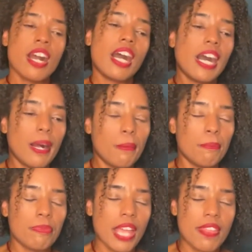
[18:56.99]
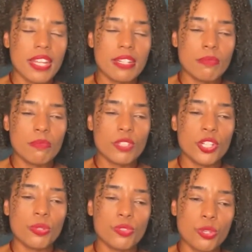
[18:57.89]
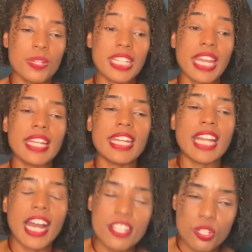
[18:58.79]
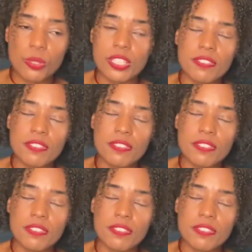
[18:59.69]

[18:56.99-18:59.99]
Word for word: Um, and then, you know, do it again in high school.